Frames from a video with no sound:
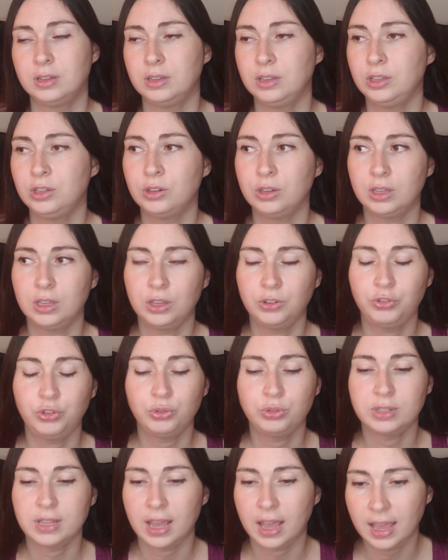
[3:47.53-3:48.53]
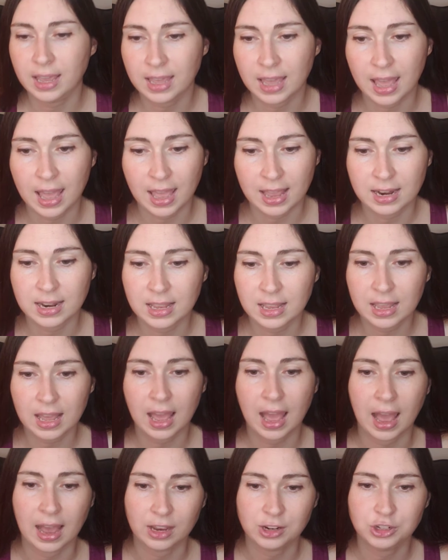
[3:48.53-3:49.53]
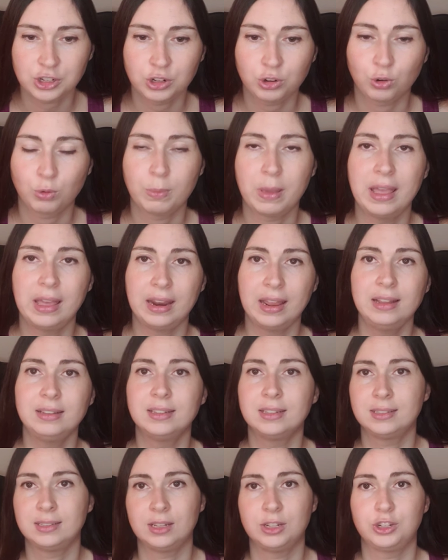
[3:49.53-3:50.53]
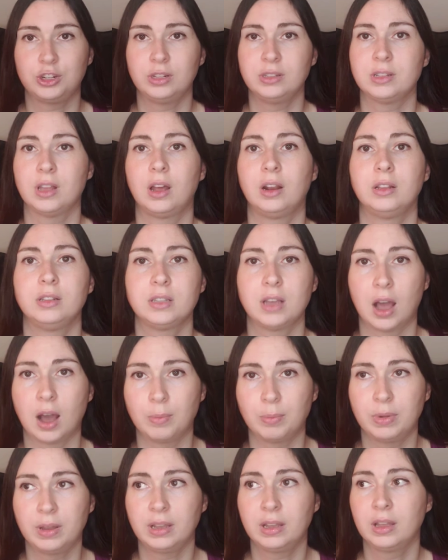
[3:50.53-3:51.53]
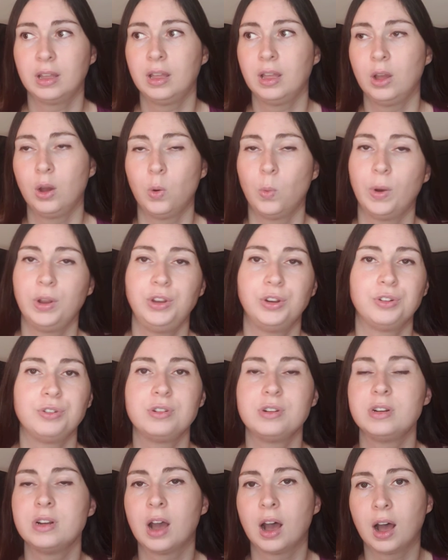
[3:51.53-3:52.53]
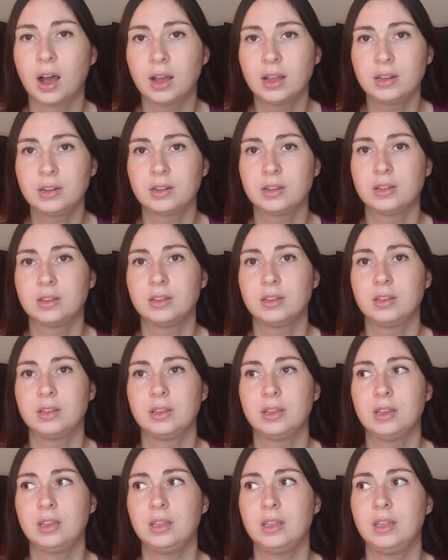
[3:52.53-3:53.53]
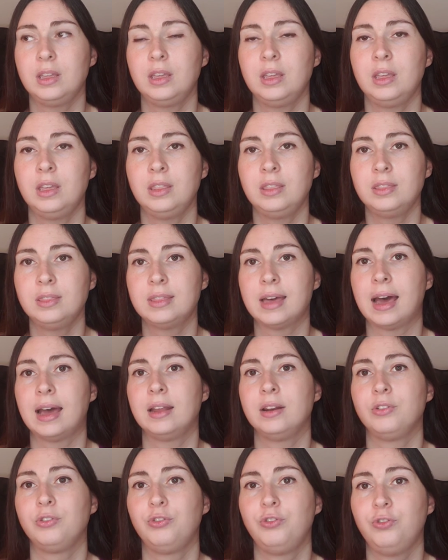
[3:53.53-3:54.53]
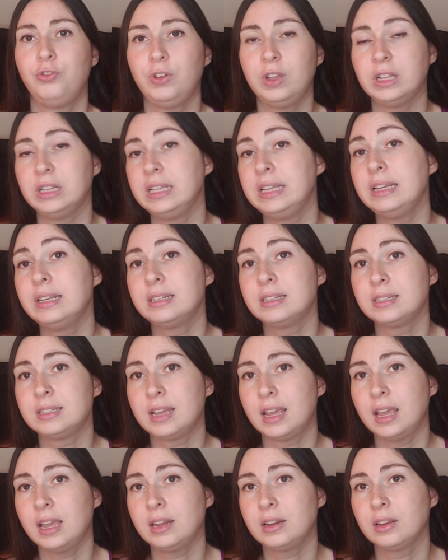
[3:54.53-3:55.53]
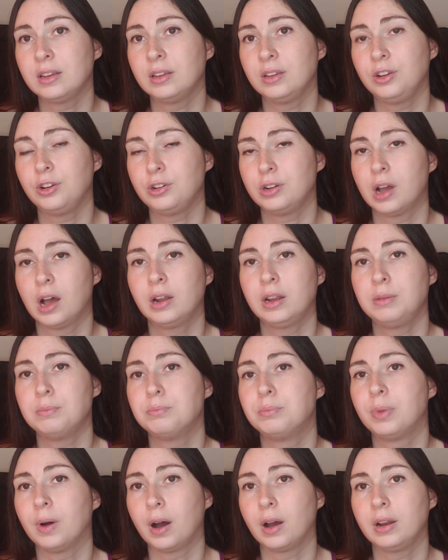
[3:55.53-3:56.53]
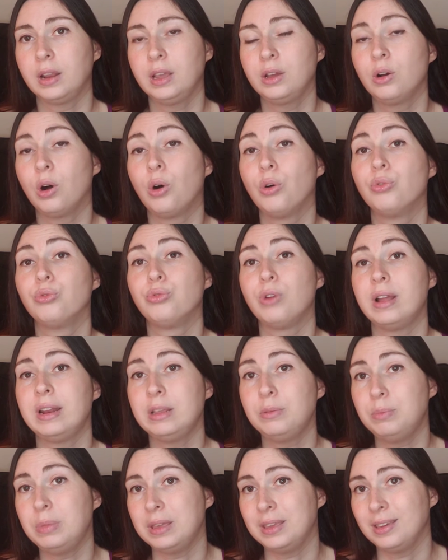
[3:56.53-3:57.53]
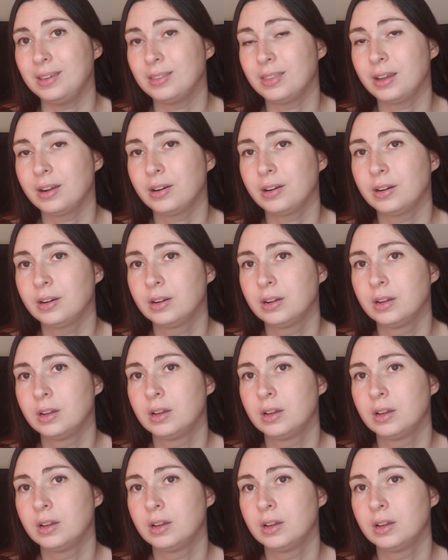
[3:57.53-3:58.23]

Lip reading: If you take any action or make any decisions on a topic when you're not in that feeling state, you're not embodying already being there,